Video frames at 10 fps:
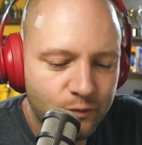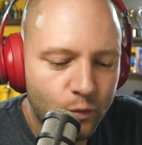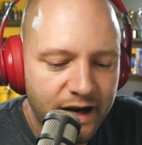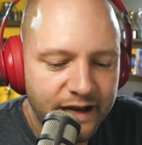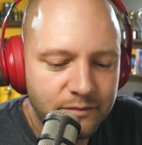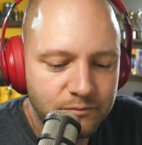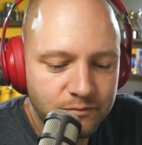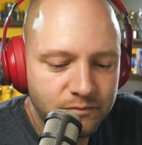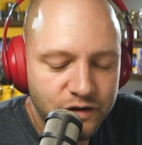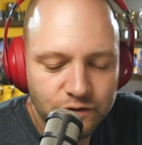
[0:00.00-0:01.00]
why
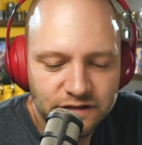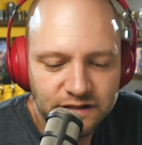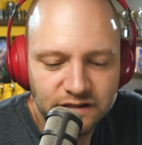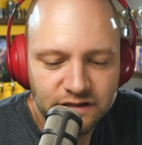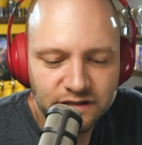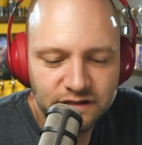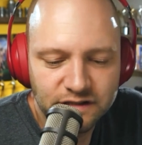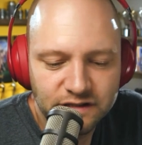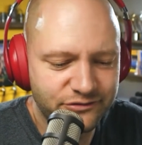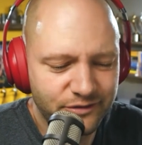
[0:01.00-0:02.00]
you didn't just go
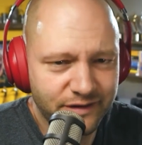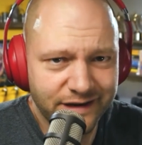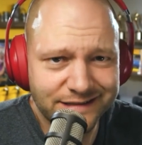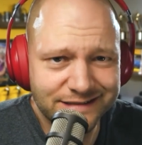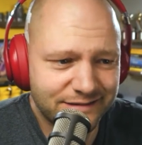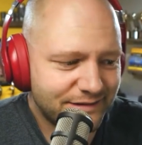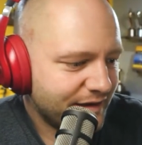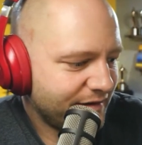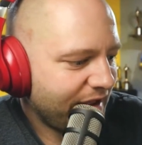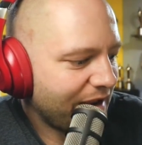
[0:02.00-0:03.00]
like, screw this,
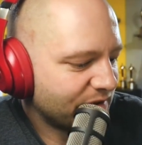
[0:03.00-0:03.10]
like eight